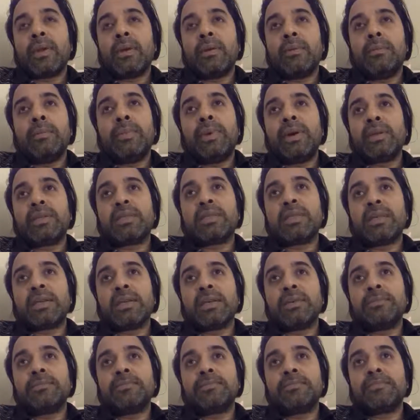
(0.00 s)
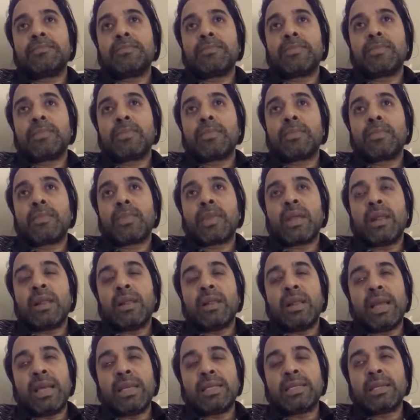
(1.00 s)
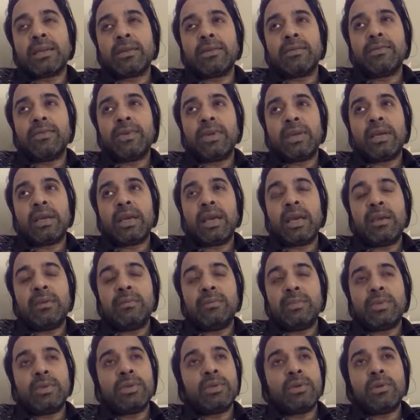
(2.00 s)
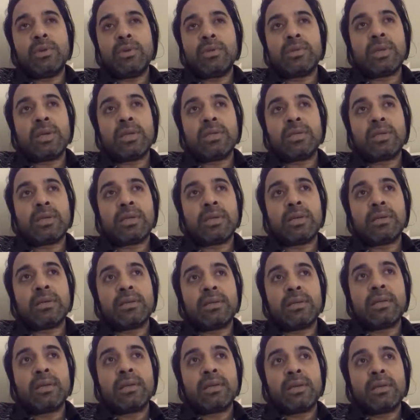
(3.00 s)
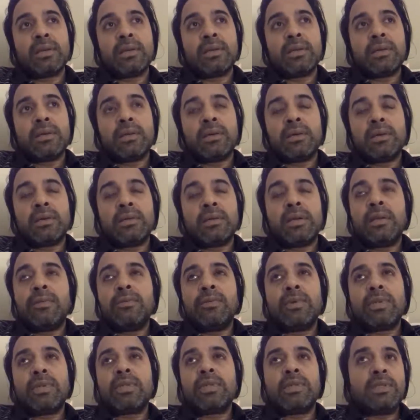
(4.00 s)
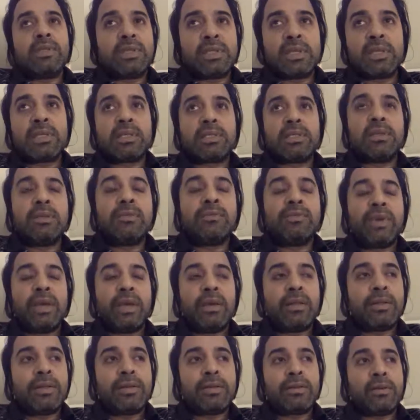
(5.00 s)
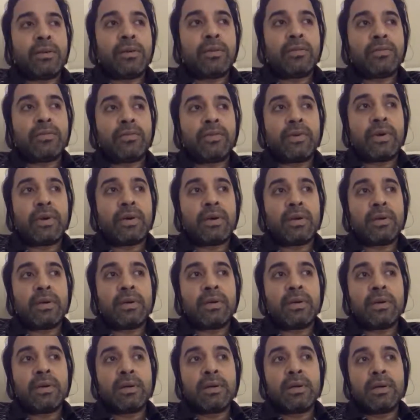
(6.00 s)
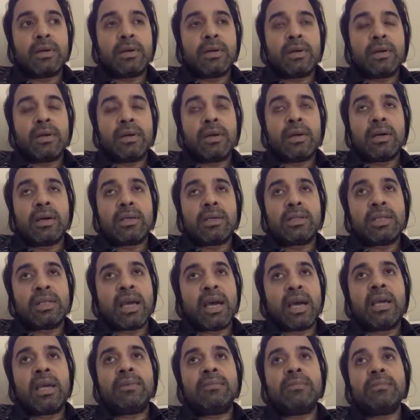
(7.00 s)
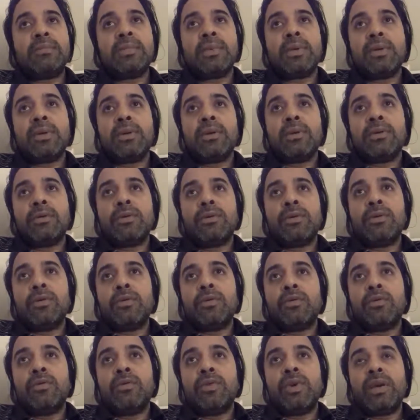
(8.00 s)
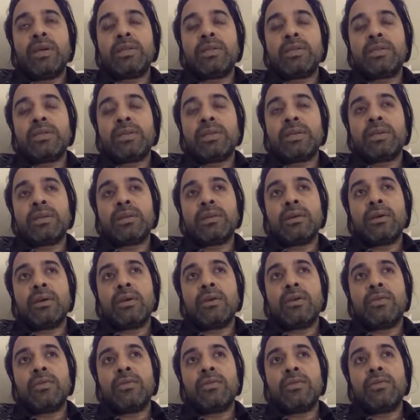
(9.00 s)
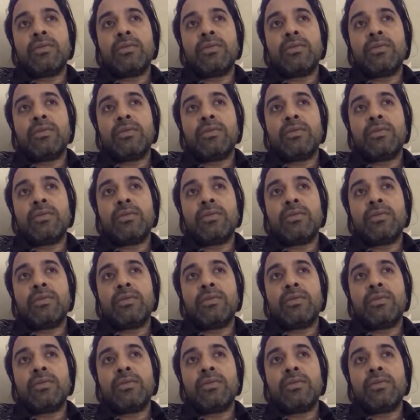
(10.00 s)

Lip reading: but later we came to know that that was just a waste of time, waste of